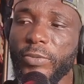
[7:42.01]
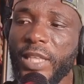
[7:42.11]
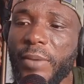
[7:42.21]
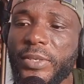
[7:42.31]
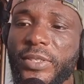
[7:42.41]
With
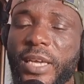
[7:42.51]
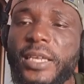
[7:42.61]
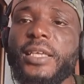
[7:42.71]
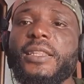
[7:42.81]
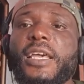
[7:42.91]
that being
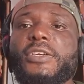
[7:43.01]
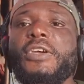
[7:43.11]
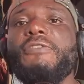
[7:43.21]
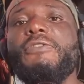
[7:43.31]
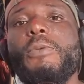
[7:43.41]
said, thank
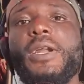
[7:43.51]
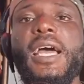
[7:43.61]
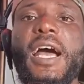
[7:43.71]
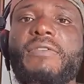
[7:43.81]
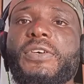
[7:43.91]
you everyone.
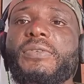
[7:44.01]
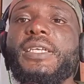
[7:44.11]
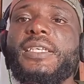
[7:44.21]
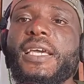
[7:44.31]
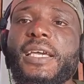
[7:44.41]
Have a
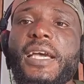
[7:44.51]
great day.